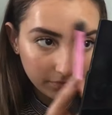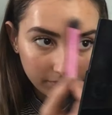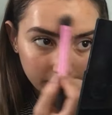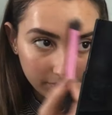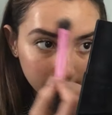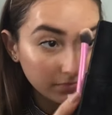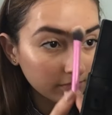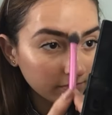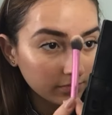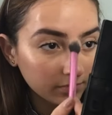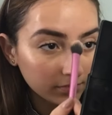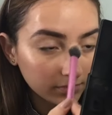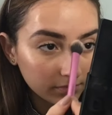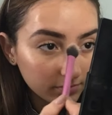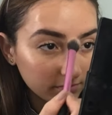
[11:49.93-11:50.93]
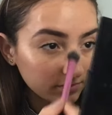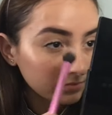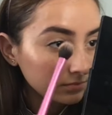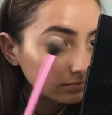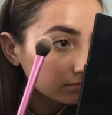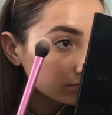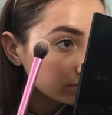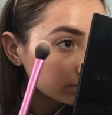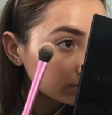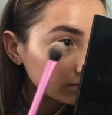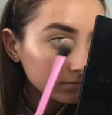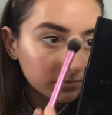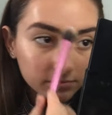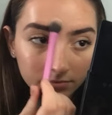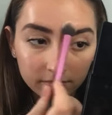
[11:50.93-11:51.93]

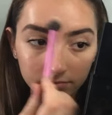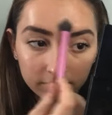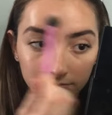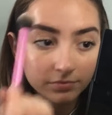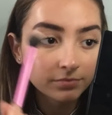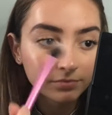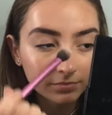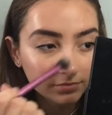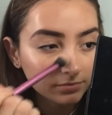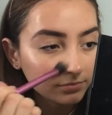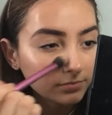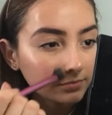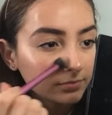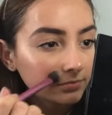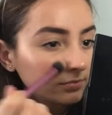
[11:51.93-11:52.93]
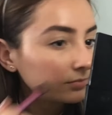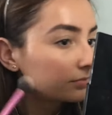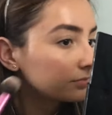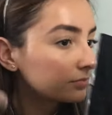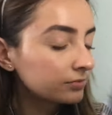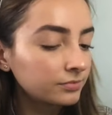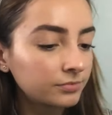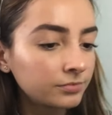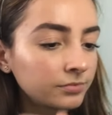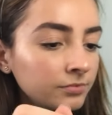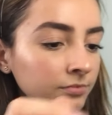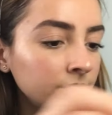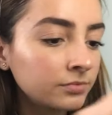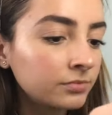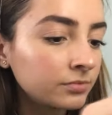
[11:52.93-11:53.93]

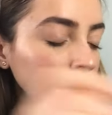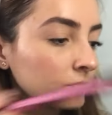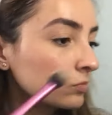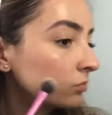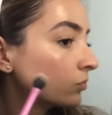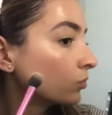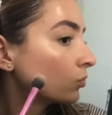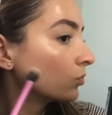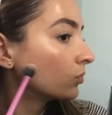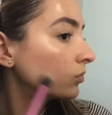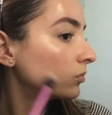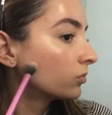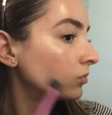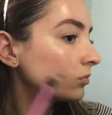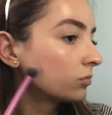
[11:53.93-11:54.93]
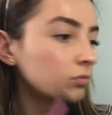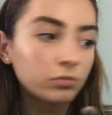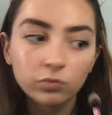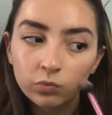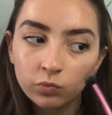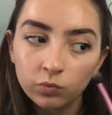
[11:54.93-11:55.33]
(silence)